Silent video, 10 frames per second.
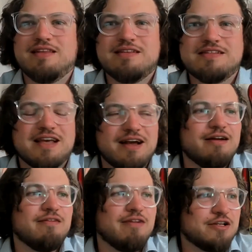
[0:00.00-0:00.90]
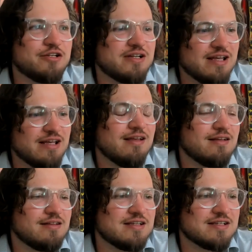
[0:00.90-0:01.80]
So eventually
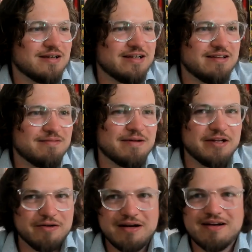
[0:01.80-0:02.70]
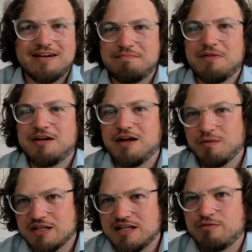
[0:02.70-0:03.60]
decided, well, you know what, I don't
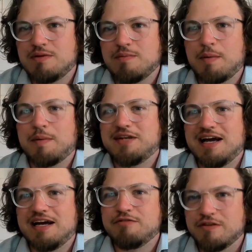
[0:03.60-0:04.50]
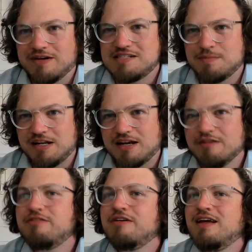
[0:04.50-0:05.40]
want to live with my mum and dad for the rest of my
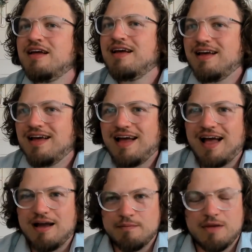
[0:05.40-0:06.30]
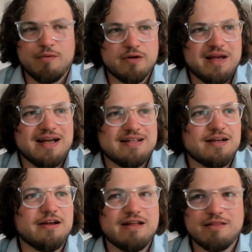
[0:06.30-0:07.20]
life. I want to be able to
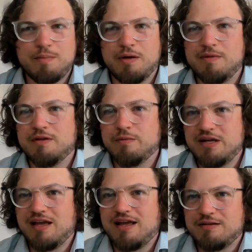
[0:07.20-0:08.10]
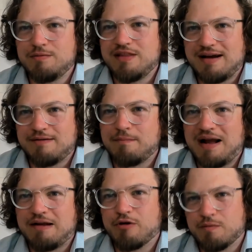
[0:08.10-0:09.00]
go down the pub at the weekend without
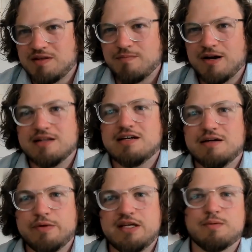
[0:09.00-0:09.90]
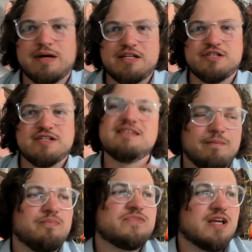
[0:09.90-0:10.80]
bankrupting my entire week's wages.
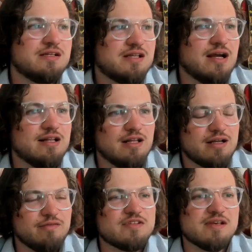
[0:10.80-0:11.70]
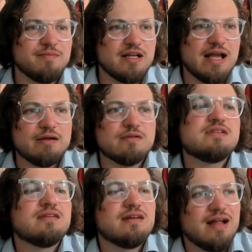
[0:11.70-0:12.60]
So I started looking for something
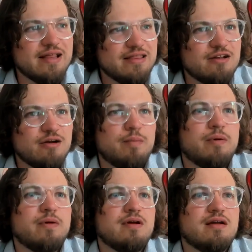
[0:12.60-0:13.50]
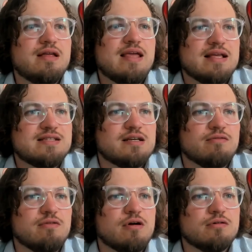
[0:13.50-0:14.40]
else. I ended up getting a
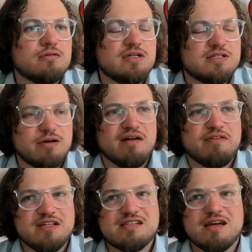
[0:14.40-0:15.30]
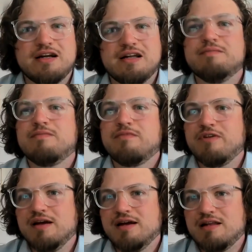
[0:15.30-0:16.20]
role as a graphic designer
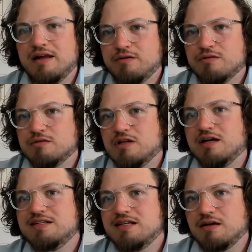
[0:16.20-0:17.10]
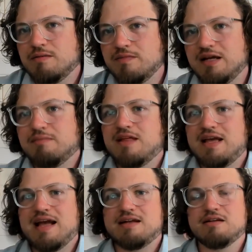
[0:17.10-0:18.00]
for a local lighting company. They
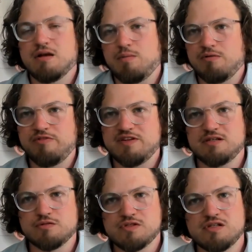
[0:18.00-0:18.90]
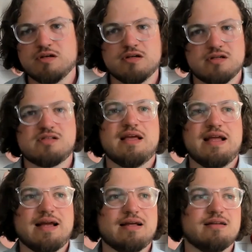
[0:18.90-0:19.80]
had a couple of physical stores. They
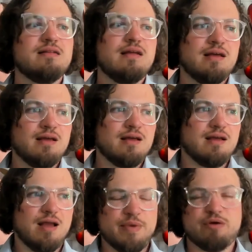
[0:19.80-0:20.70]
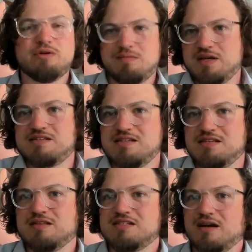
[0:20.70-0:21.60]
had a building business
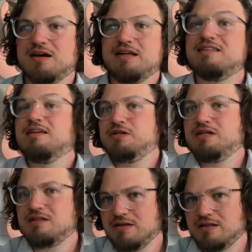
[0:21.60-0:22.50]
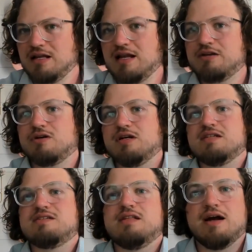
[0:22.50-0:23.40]
on the side, literally doing the
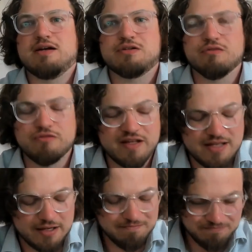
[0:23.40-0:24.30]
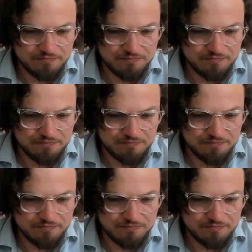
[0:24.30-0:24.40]
electronics and the electrical fitting.